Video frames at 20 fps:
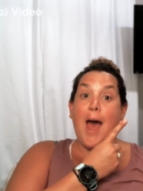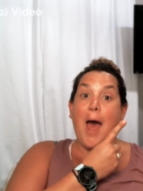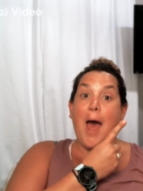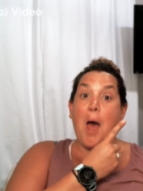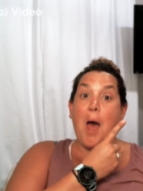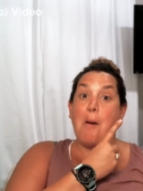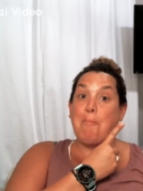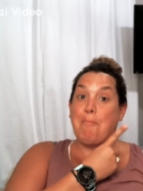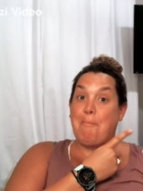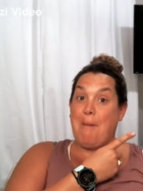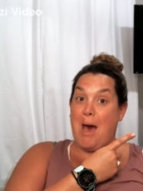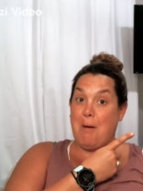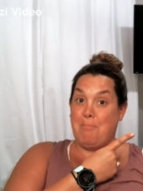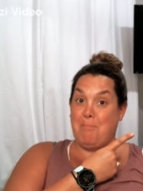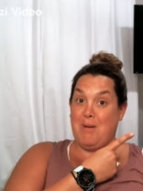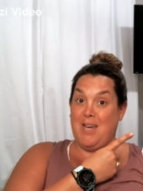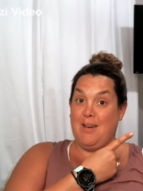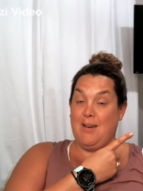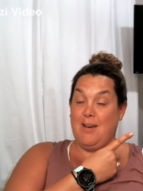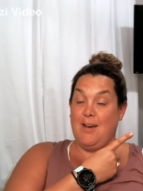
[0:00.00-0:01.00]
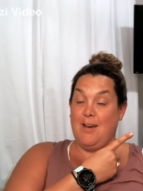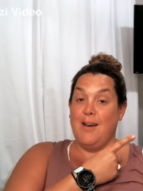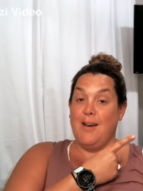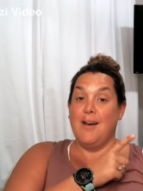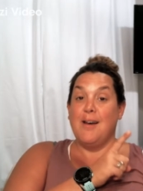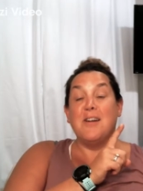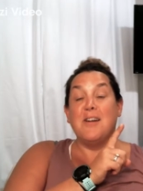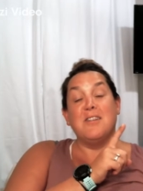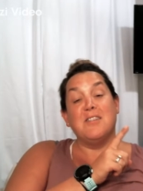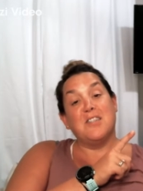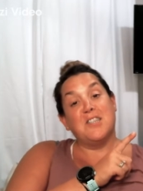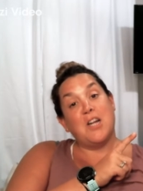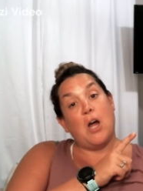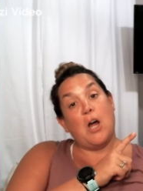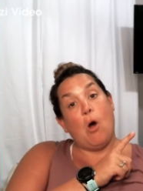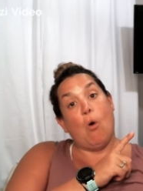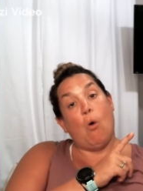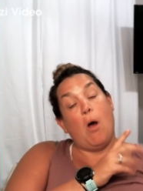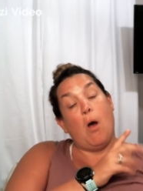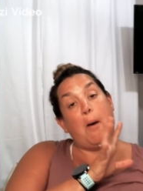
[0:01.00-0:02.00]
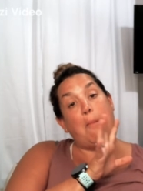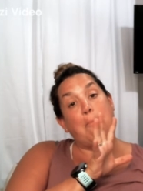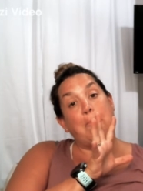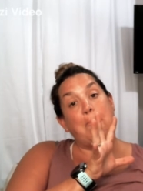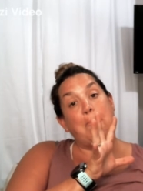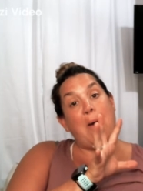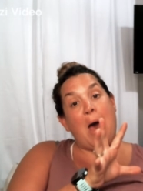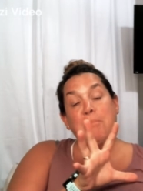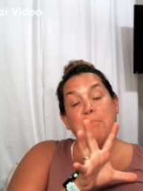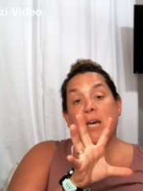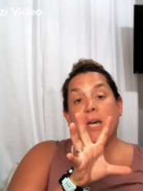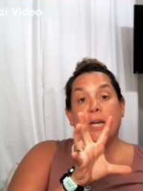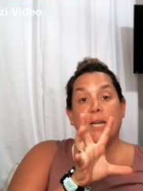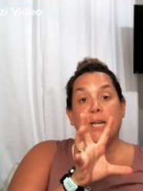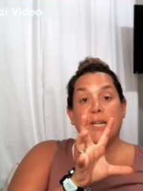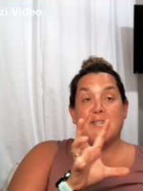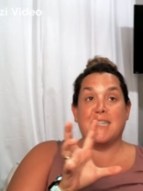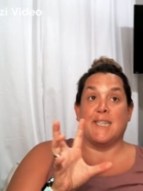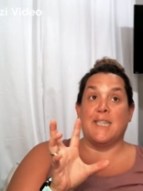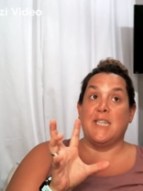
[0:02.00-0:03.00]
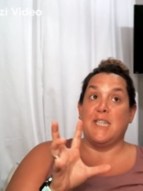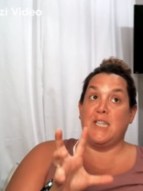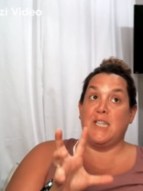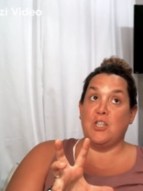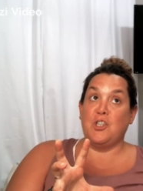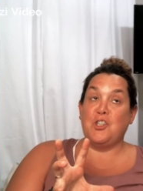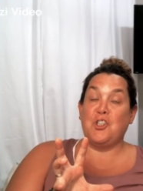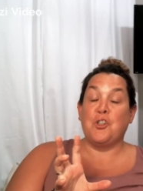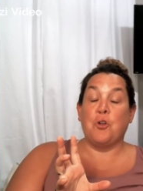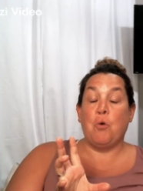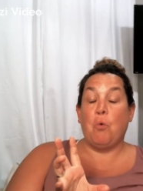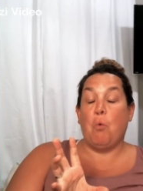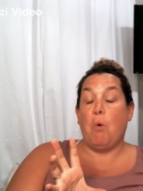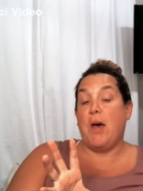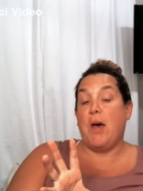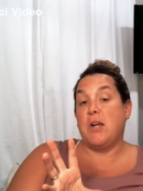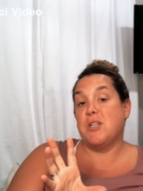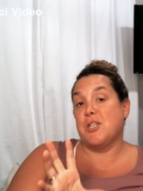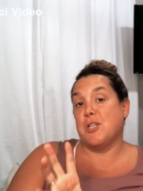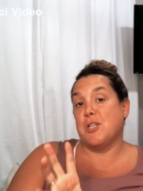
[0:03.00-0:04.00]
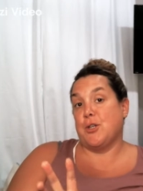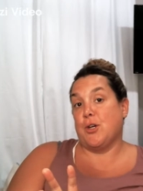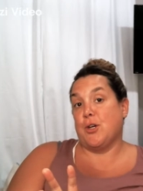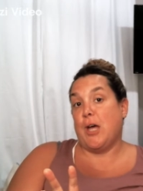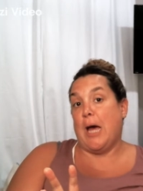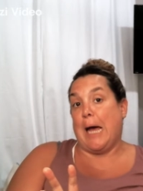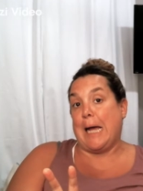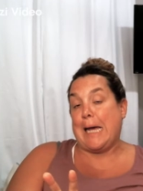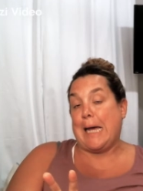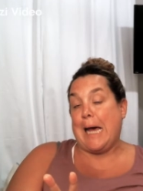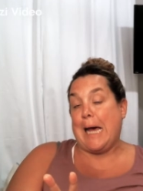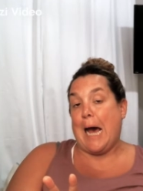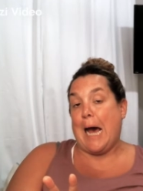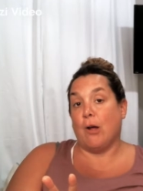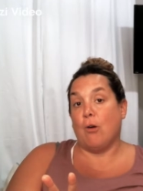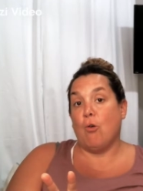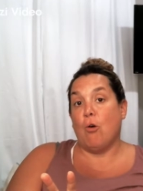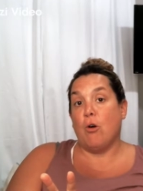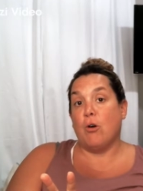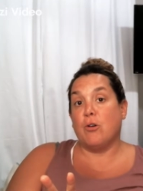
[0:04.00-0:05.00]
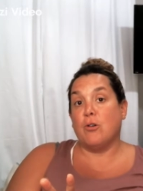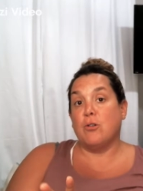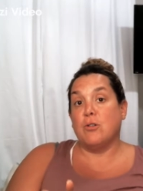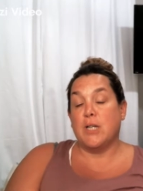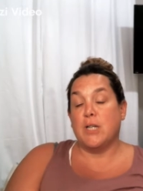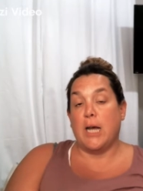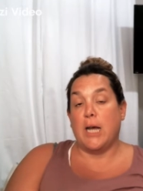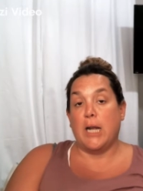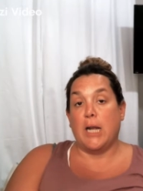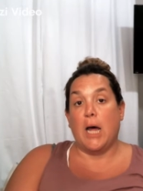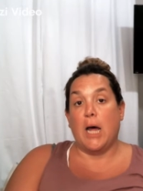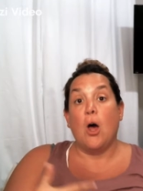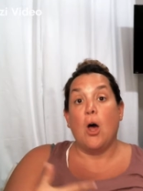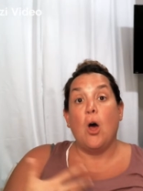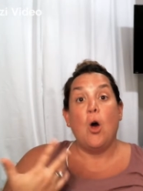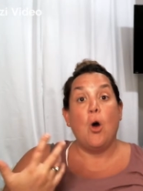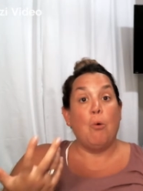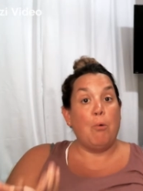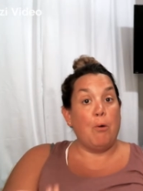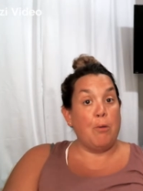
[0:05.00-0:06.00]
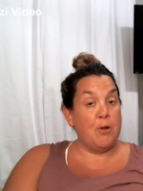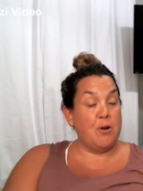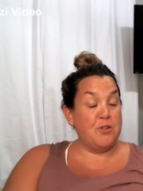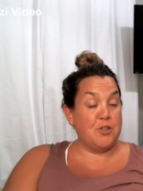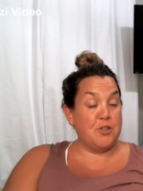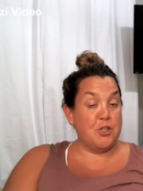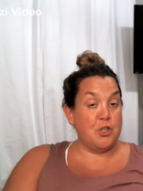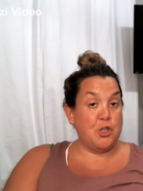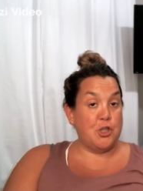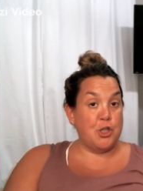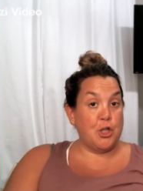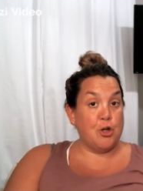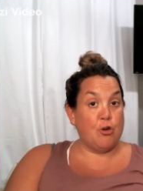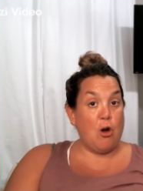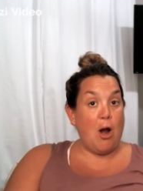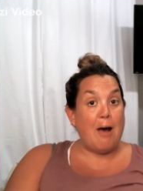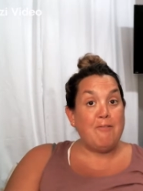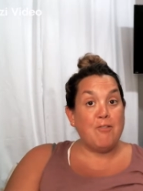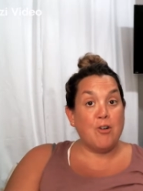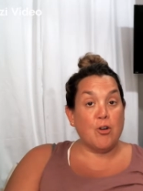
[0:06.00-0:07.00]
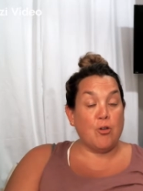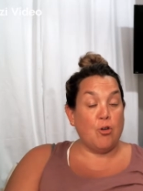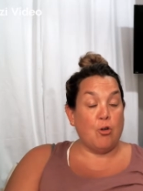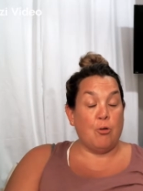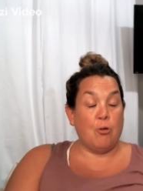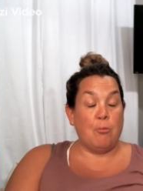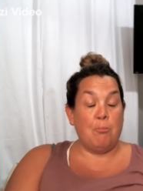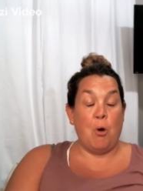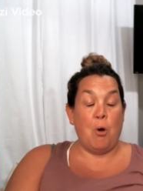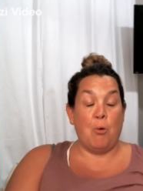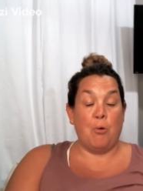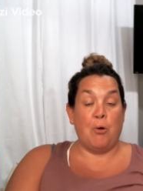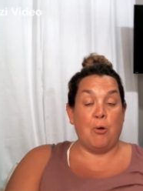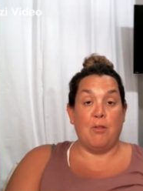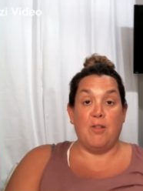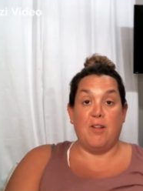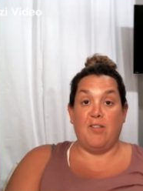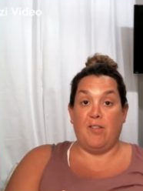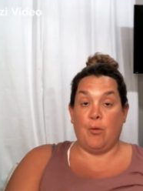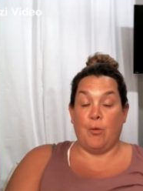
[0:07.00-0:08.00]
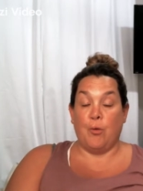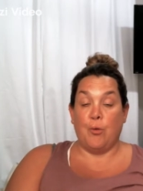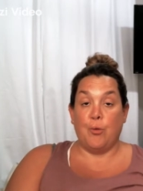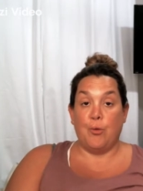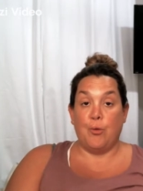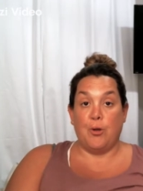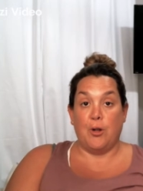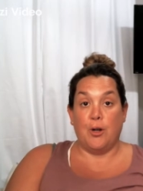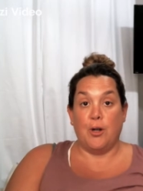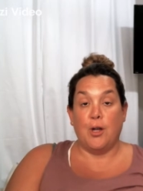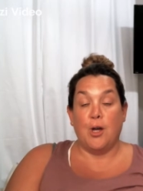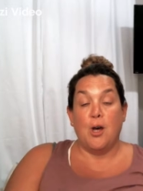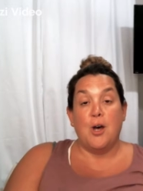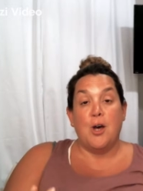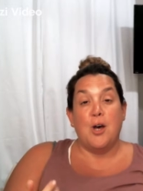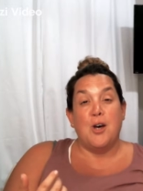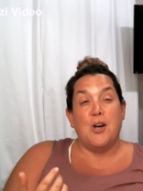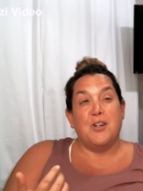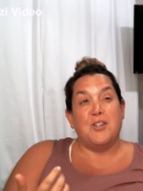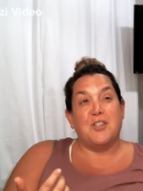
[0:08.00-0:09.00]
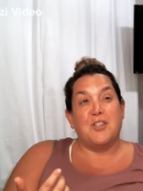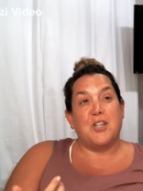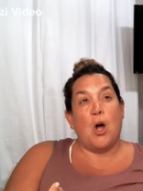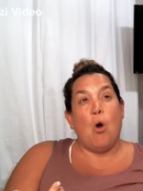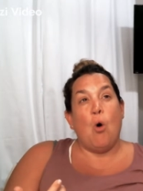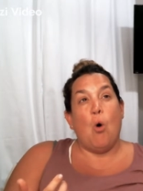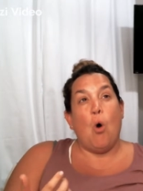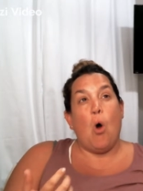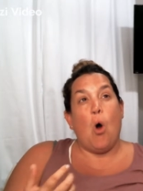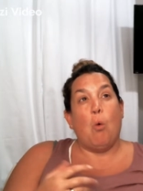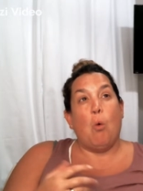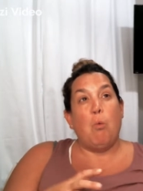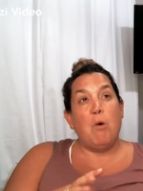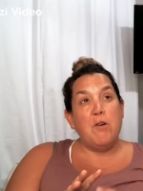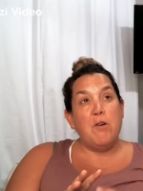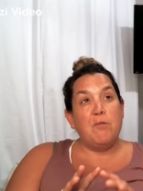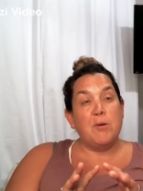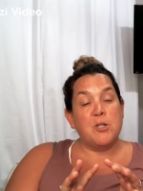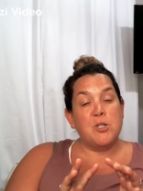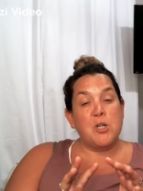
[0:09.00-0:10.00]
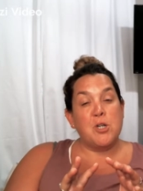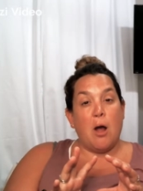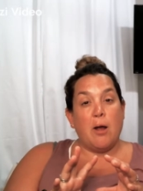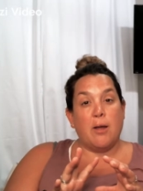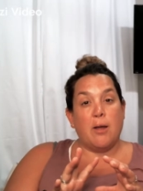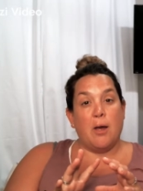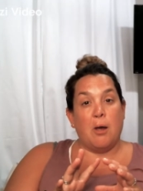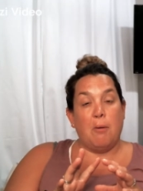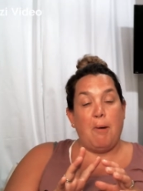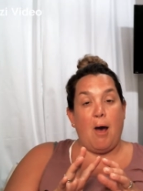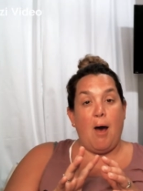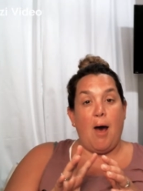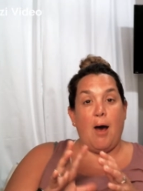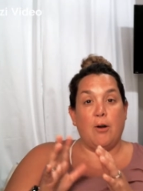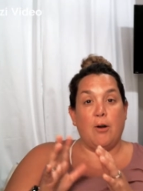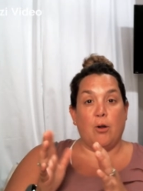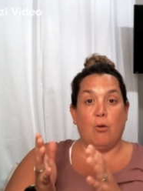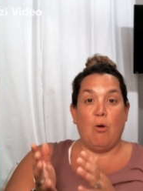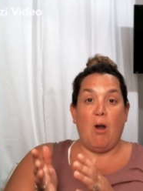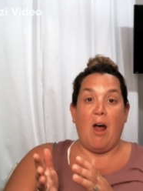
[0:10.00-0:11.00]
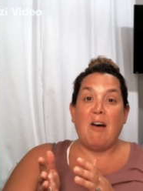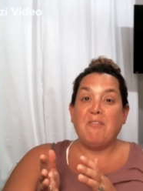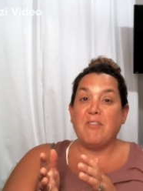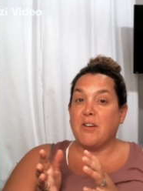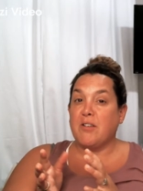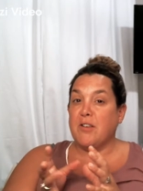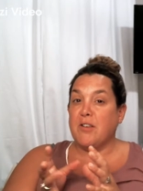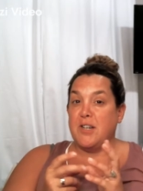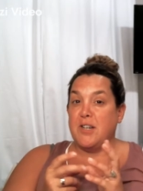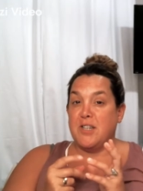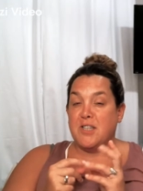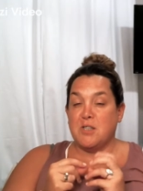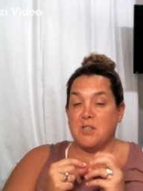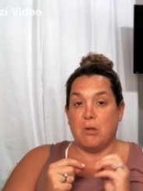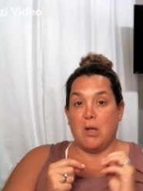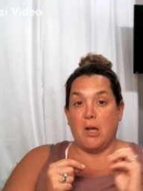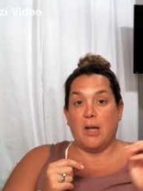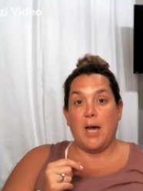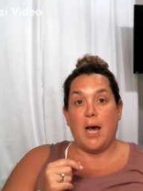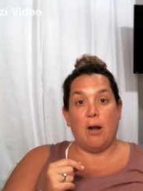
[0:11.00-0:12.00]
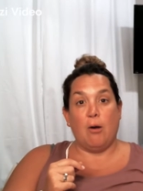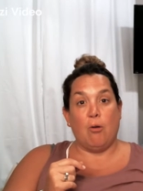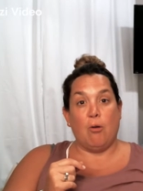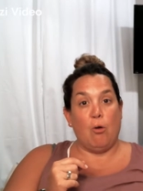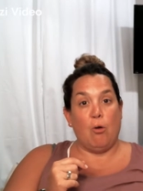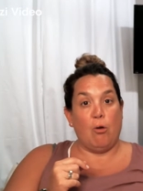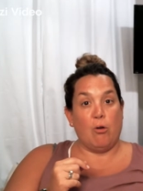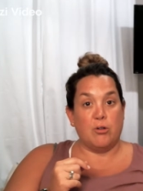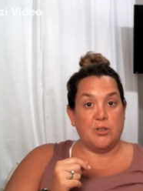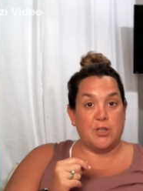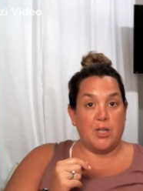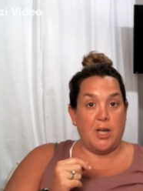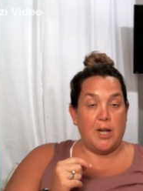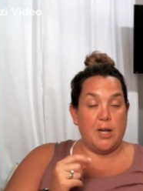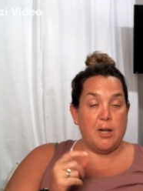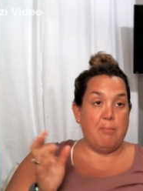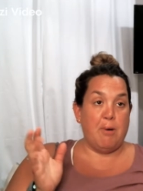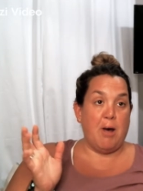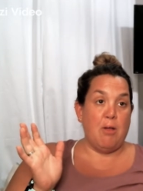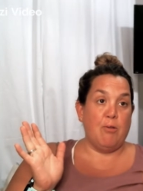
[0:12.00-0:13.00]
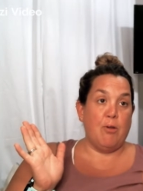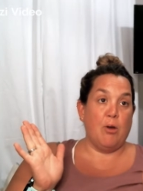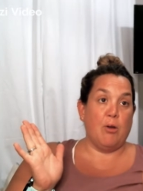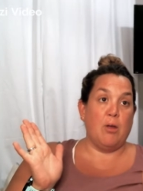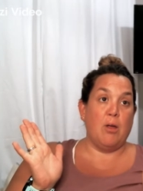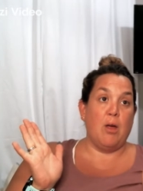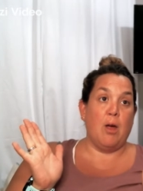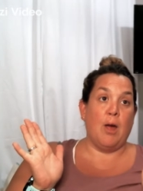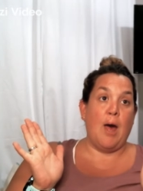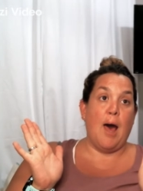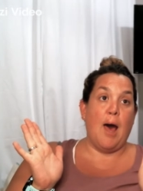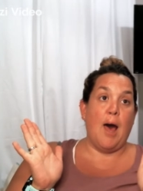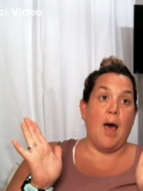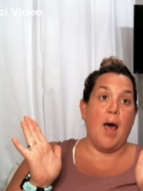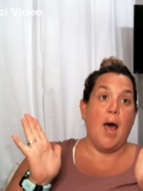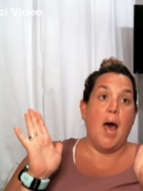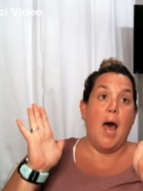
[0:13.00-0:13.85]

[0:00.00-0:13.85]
mapping. So, mapping is an additional way to look at categorical data when there's a geographical component that's included. So, we've been talking about how to graphically display categorical data by looking at